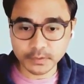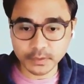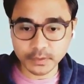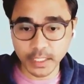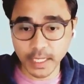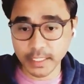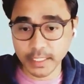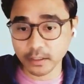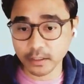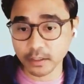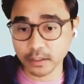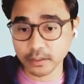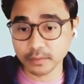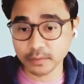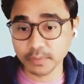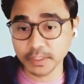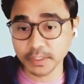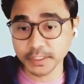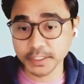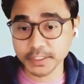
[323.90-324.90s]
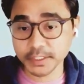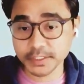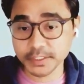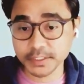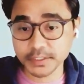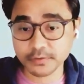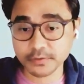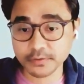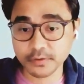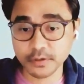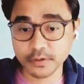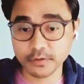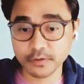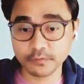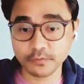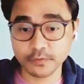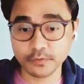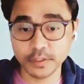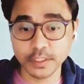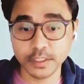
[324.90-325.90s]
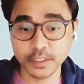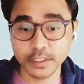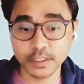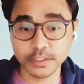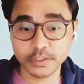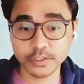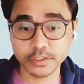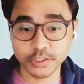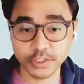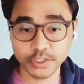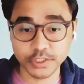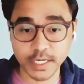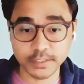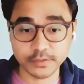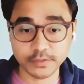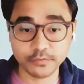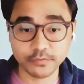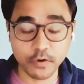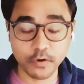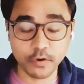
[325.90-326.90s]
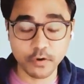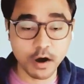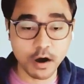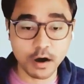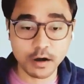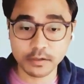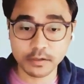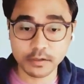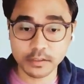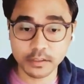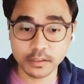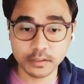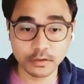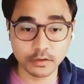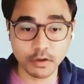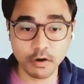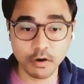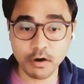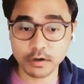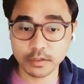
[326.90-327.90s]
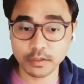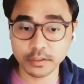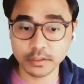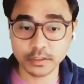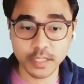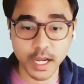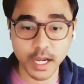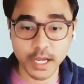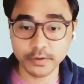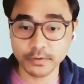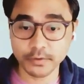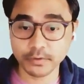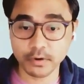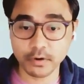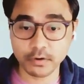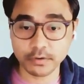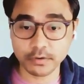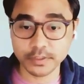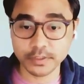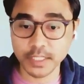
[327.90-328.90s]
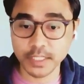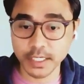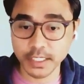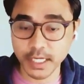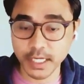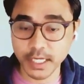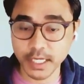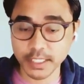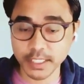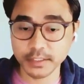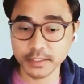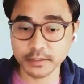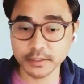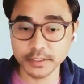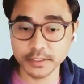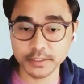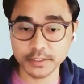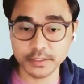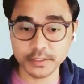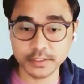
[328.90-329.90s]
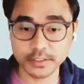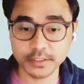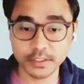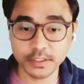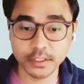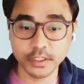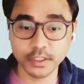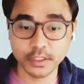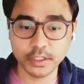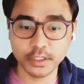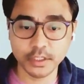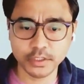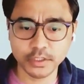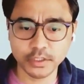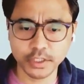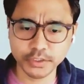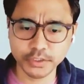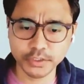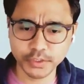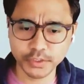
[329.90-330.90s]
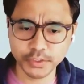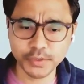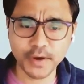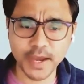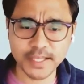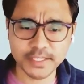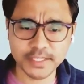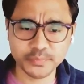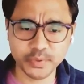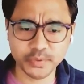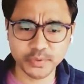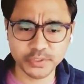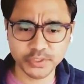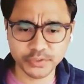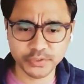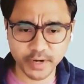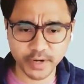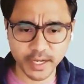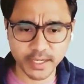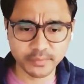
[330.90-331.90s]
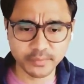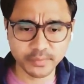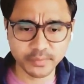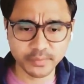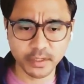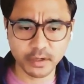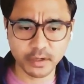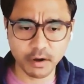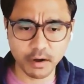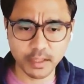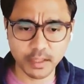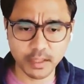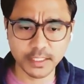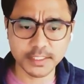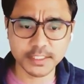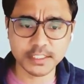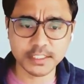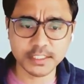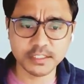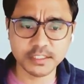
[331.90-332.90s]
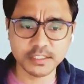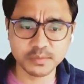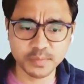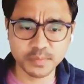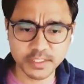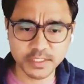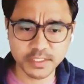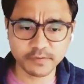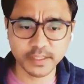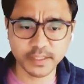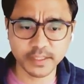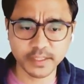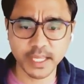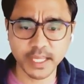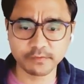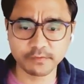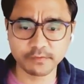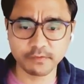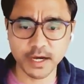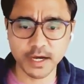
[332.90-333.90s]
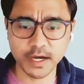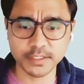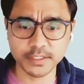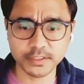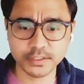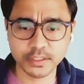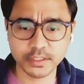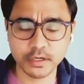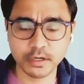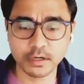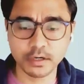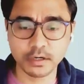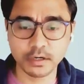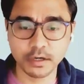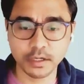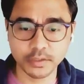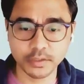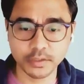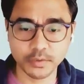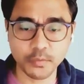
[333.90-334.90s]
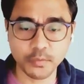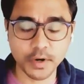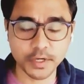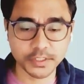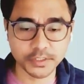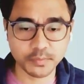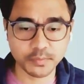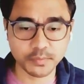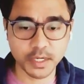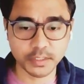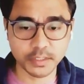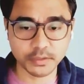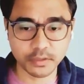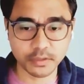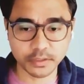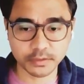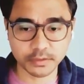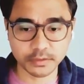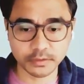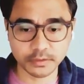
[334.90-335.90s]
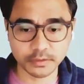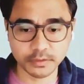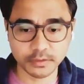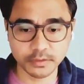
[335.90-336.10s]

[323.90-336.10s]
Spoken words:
And other medications, such as for heart, lung, thyroid, or psychiatric conditions, continue as prescribed unless specifically advised otherwise by a doctor.